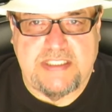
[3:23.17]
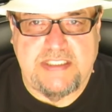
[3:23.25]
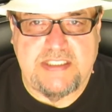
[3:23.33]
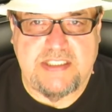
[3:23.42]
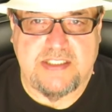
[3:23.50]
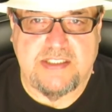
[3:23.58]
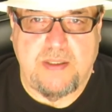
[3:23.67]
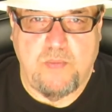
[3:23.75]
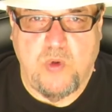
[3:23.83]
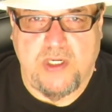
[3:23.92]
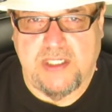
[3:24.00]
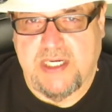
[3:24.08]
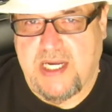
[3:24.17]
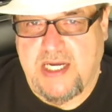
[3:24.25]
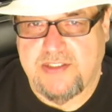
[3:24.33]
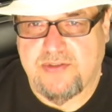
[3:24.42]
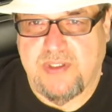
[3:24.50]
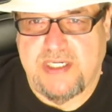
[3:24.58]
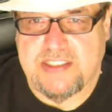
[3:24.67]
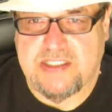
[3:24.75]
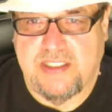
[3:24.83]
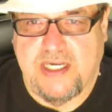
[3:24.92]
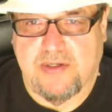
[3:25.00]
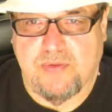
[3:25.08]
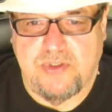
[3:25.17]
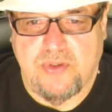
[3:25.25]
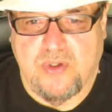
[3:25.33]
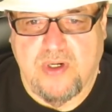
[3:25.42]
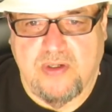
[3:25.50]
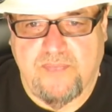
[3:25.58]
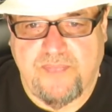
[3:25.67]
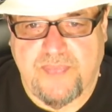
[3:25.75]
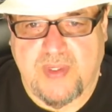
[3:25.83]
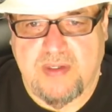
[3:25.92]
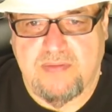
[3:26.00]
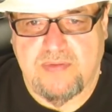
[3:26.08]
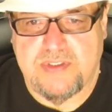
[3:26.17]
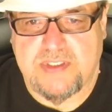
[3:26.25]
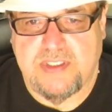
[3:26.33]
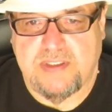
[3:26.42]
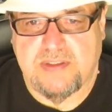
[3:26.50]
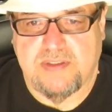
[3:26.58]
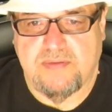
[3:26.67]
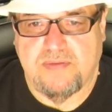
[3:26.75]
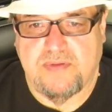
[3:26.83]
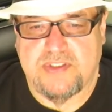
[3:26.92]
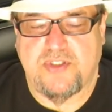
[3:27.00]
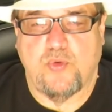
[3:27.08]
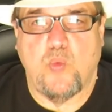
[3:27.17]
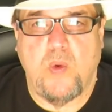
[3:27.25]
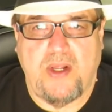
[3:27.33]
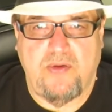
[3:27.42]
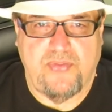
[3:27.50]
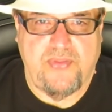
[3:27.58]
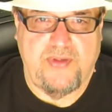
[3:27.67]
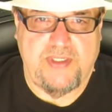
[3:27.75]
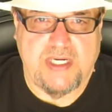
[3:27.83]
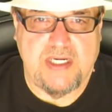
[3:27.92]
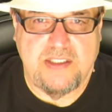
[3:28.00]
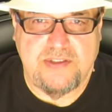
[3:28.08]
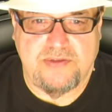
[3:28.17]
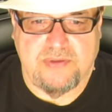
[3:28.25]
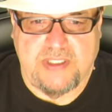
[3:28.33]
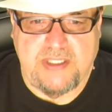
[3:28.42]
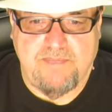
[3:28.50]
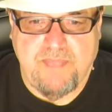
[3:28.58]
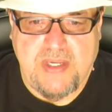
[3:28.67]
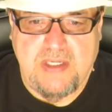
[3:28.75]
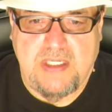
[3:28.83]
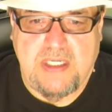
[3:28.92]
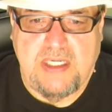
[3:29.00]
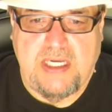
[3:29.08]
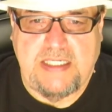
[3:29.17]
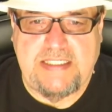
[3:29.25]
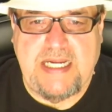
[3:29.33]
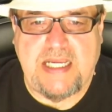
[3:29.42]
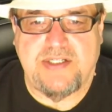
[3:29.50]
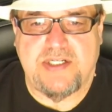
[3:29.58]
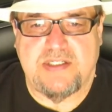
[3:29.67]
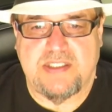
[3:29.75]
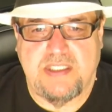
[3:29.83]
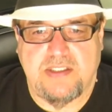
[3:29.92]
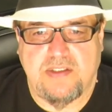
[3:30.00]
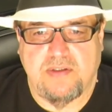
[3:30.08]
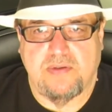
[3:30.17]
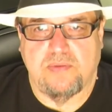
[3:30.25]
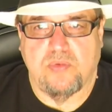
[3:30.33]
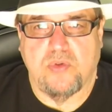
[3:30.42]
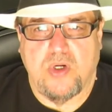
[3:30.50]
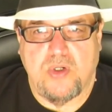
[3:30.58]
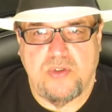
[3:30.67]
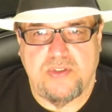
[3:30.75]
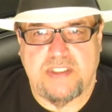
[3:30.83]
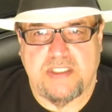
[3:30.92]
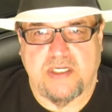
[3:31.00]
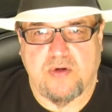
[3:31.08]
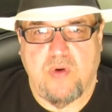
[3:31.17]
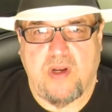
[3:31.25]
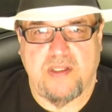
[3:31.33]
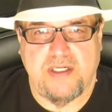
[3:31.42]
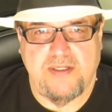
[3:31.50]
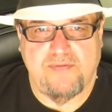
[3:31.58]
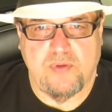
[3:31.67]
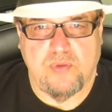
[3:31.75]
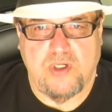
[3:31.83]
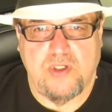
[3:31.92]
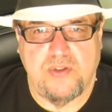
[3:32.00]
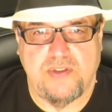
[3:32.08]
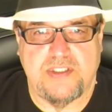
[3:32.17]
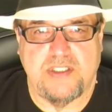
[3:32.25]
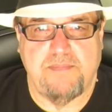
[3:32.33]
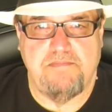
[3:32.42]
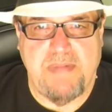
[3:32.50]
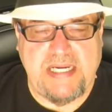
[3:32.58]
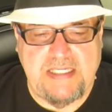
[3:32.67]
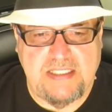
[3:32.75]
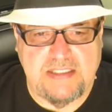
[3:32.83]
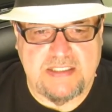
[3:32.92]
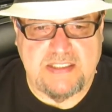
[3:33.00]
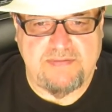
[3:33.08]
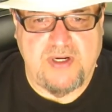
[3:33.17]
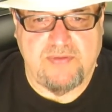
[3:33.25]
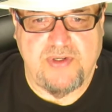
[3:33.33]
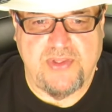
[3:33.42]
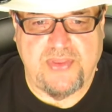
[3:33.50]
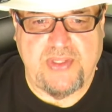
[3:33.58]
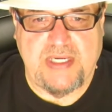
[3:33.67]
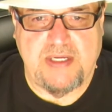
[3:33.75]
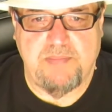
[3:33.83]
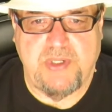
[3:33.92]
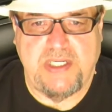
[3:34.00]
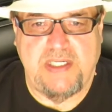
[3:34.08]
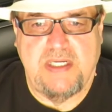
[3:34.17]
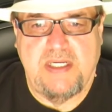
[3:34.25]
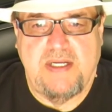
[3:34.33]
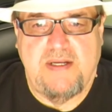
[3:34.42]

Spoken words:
and this is somewhat in contrast to Ecuador, was the wealth in the country. Not just in the roads and the quality of the roads and the maintenance of everything, but